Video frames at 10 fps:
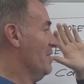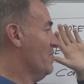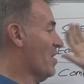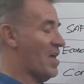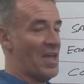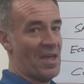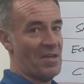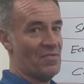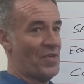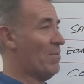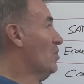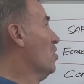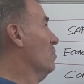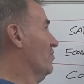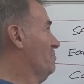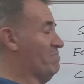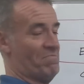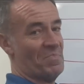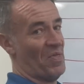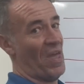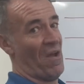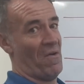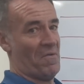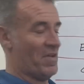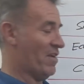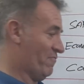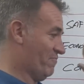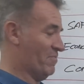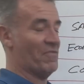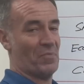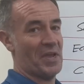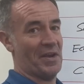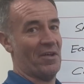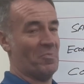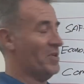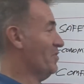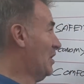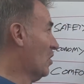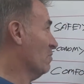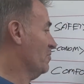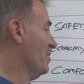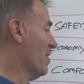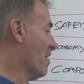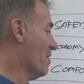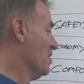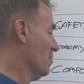they will always be there if we can help it. They'll always be there.